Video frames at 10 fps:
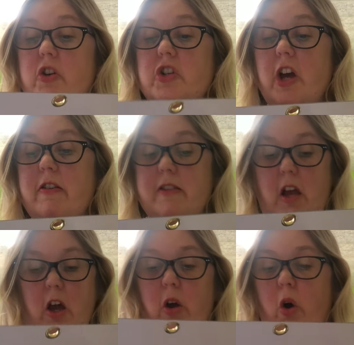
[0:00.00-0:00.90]
just
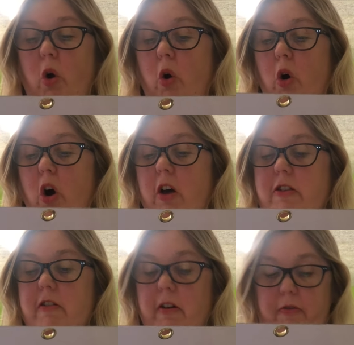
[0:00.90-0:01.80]
a
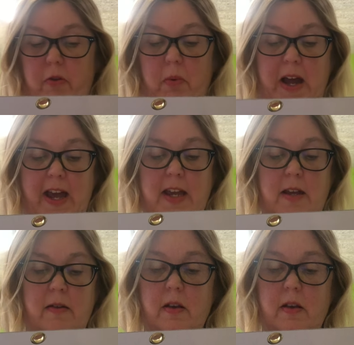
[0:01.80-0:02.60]
quarter of the way